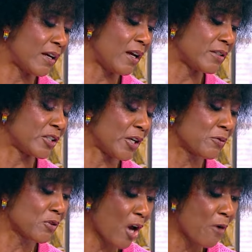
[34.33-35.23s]
you know,
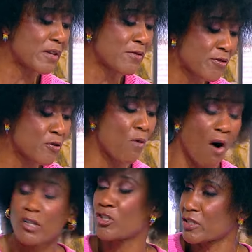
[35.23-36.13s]
going through
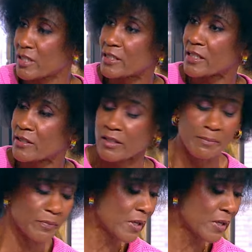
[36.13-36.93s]
our justice system.